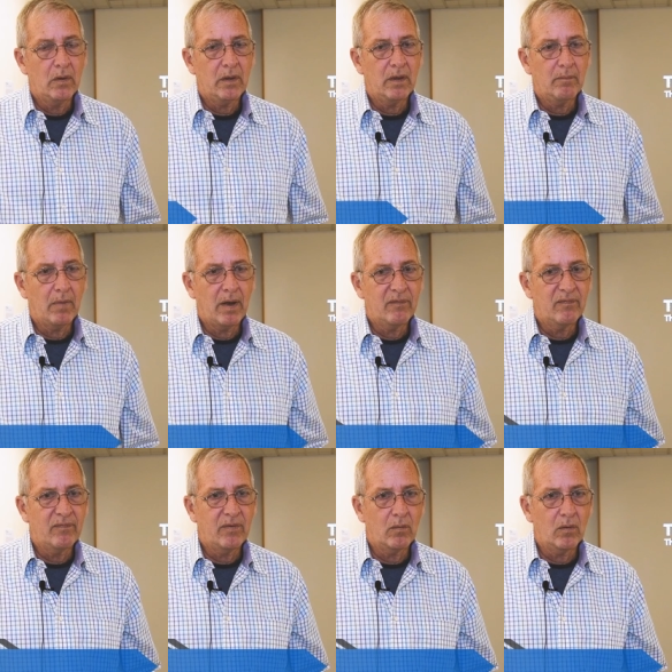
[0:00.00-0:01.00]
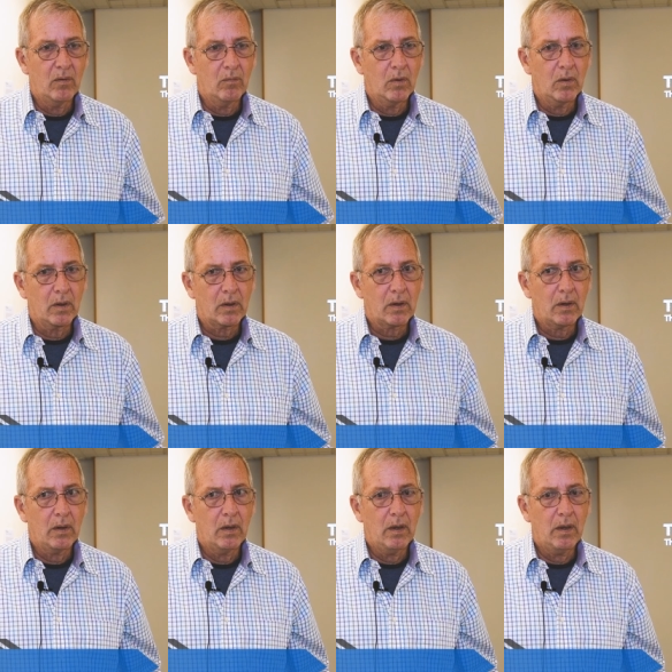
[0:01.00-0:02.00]
in my photo work
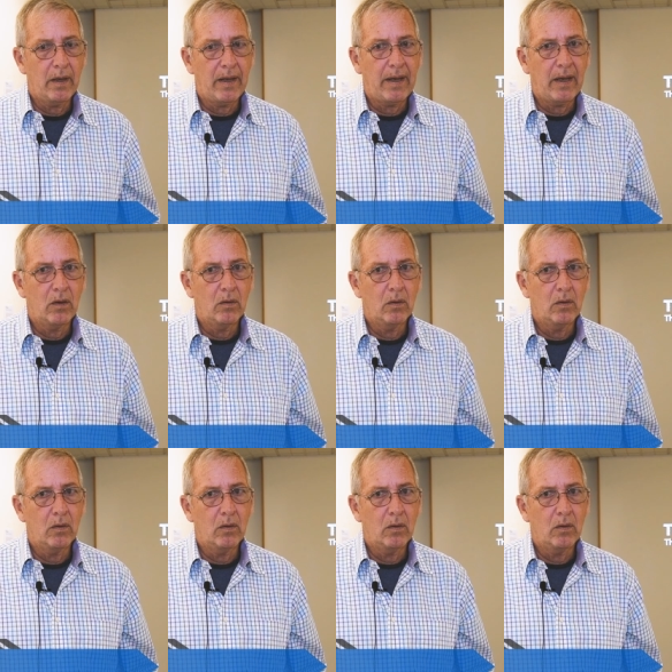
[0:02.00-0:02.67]
and